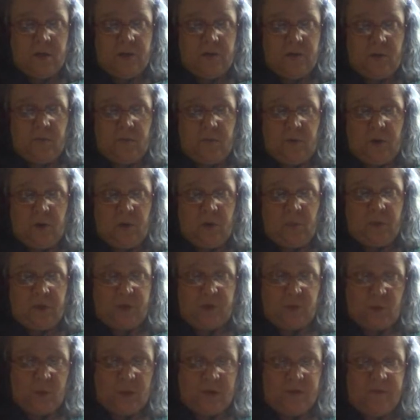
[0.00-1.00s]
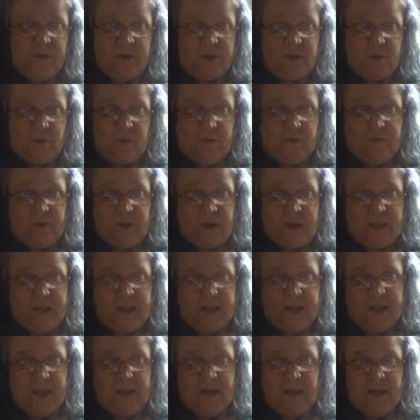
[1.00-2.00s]
Don't know which one of us will
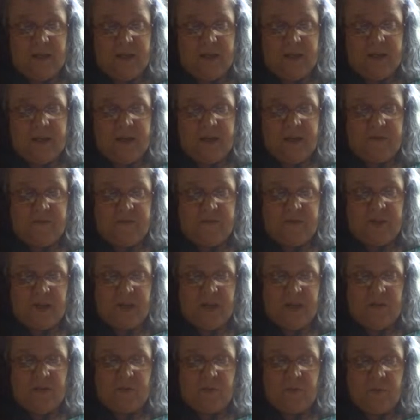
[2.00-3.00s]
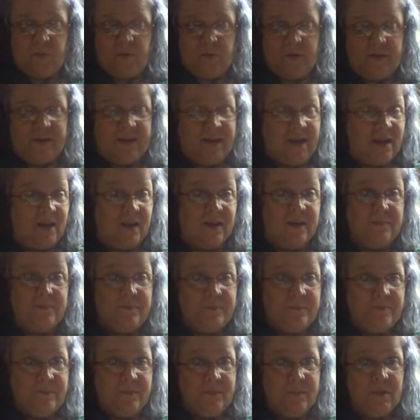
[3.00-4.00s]
finally get lucky enough to get through to tell him
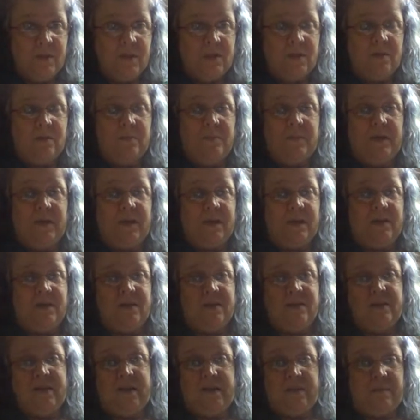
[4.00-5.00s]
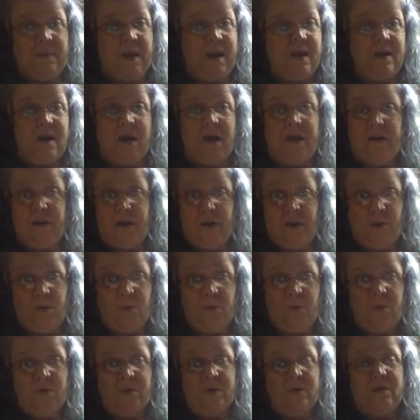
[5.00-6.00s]
because he may not
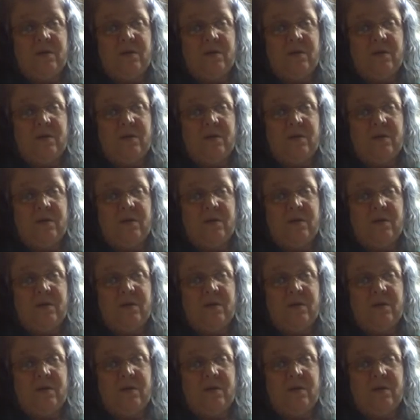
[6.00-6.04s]
know